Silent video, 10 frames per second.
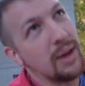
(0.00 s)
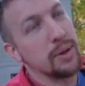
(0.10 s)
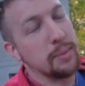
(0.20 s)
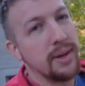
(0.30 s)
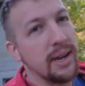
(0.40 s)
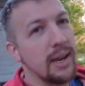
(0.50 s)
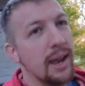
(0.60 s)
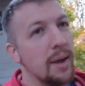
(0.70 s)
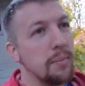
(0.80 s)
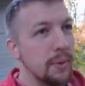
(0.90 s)
one came out in
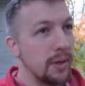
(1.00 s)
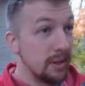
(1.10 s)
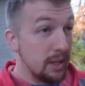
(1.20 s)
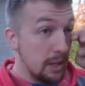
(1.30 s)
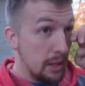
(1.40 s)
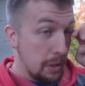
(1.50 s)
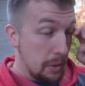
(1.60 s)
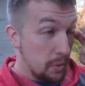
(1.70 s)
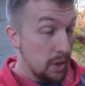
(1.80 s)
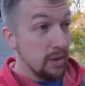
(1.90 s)
89, but
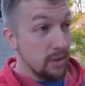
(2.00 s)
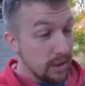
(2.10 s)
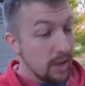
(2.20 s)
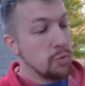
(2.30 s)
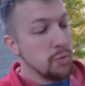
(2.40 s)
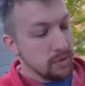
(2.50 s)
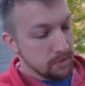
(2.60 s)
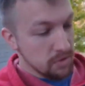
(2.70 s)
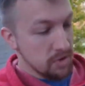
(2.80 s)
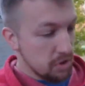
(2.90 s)
when those movies
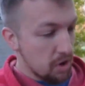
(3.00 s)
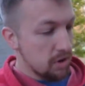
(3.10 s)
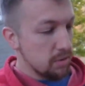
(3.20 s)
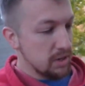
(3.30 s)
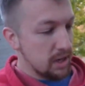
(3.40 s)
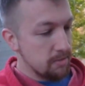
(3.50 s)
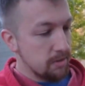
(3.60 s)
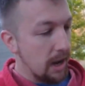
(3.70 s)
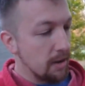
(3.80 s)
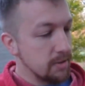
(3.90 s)
first started, it was
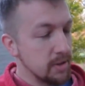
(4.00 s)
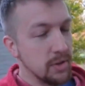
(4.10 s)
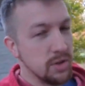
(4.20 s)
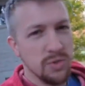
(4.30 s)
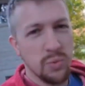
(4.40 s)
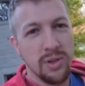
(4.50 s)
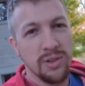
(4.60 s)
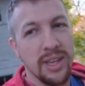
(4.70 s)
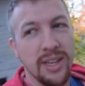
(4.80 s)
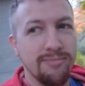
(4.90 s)
85. So it's just
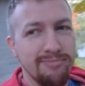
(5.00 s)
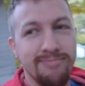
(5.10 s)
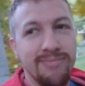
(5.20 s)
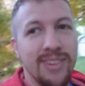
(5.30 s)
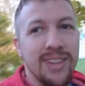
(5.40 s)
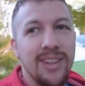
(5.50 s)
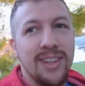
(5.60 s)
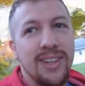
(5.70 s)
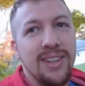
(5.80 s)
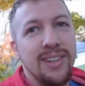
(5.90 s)
weird, like,
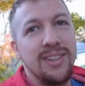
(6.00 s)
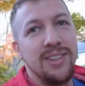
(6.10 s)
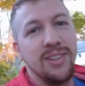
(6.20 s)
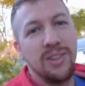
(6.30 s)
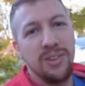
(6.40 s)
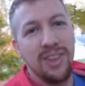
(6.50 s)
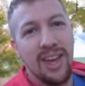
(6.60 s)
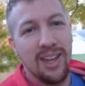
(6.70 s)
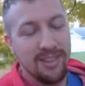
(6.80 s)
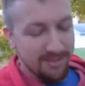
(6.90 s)
all
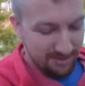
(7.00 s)
that